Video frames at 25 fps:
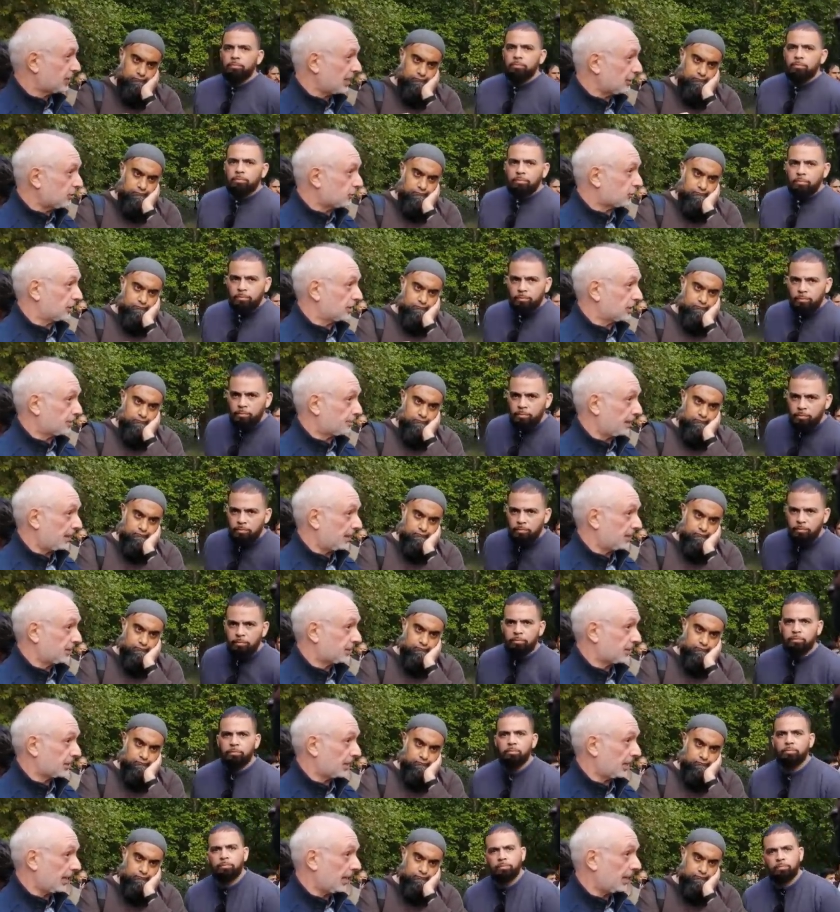Speaker 1: centuries
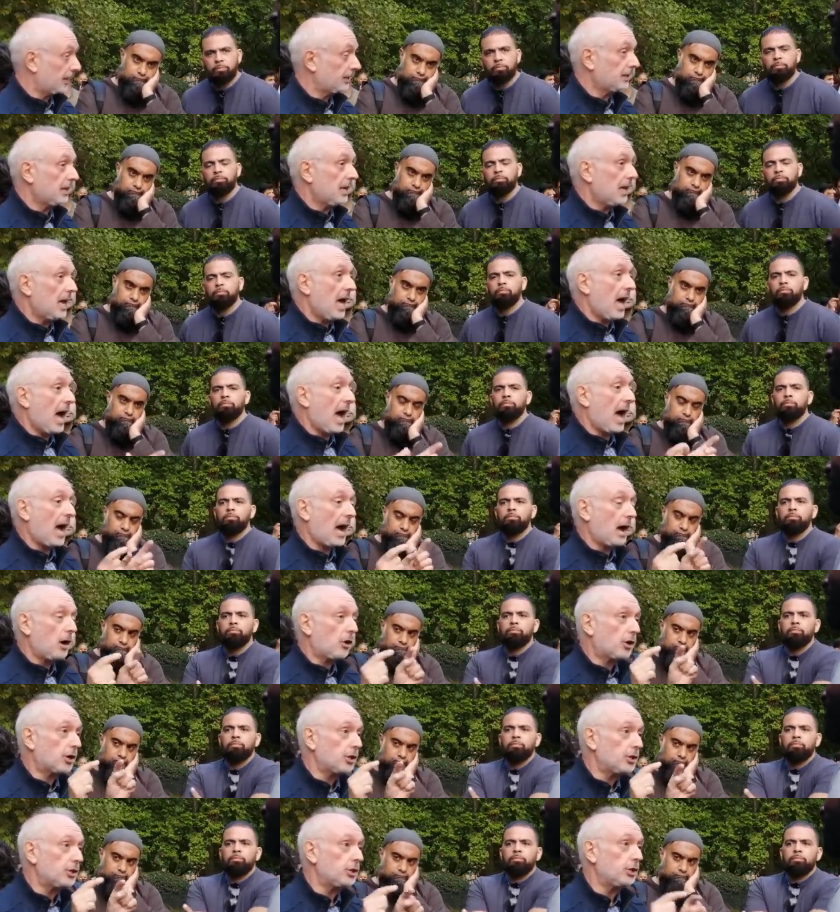BC,
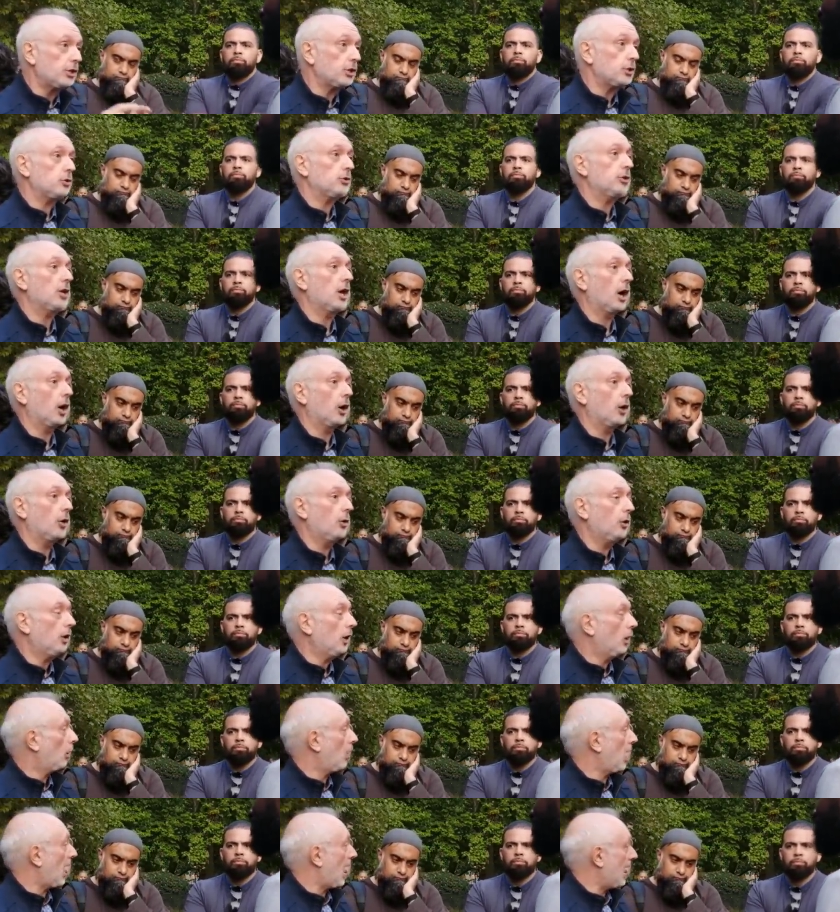how can you
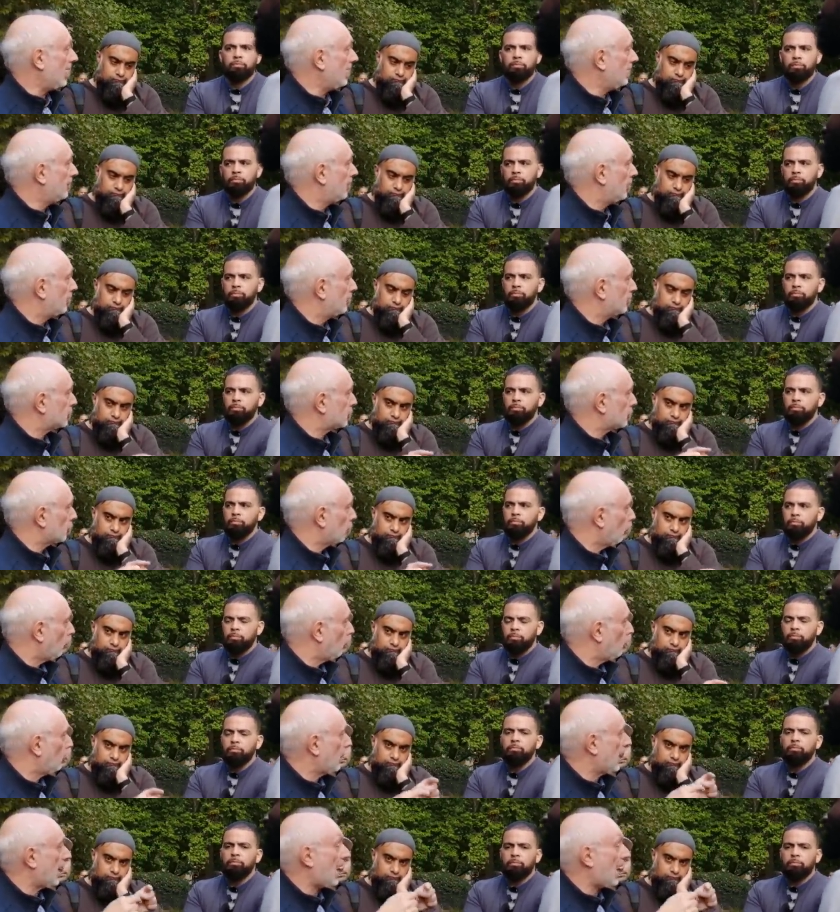know, or any, that the Torah